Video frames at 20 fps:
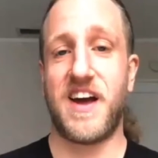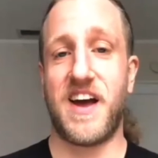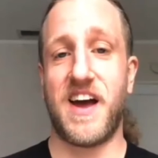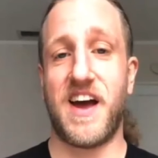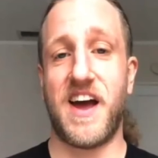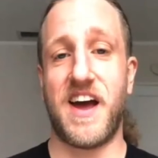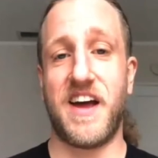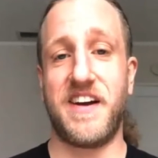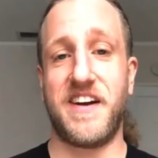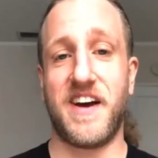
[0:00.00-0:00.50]

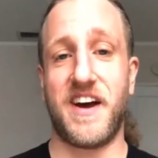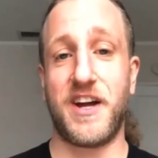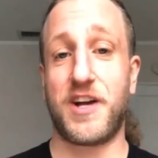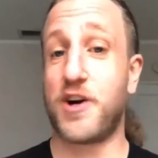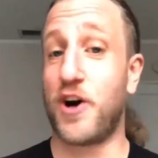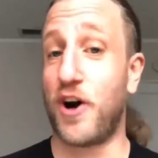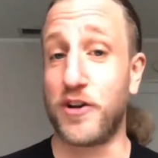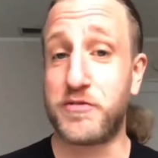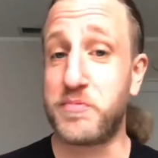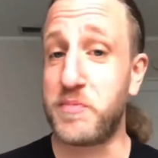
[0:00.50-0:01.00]
And he
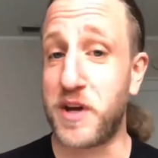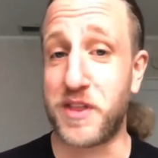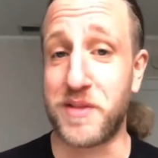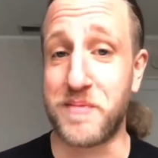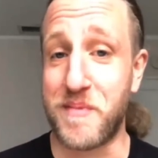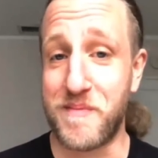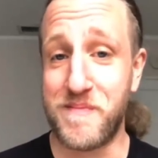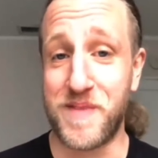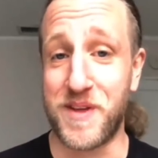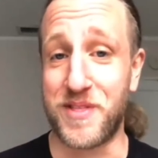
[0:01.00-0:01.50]
calls me in
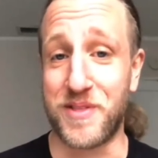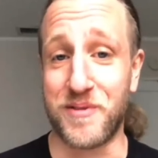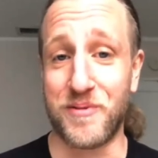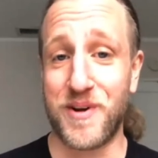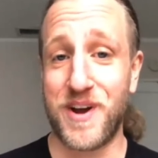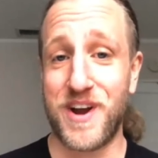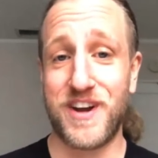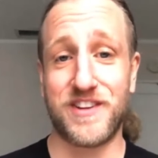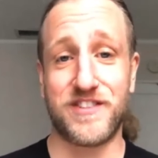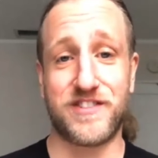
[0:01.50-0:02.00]
the
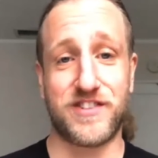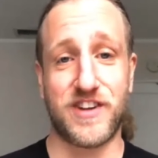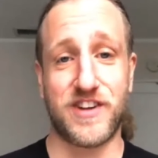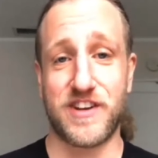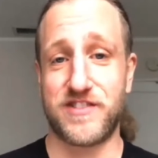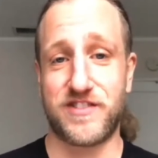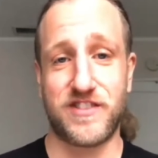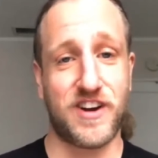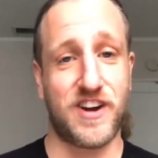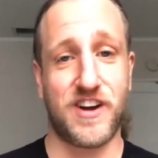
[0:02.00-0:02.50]
ring. He says,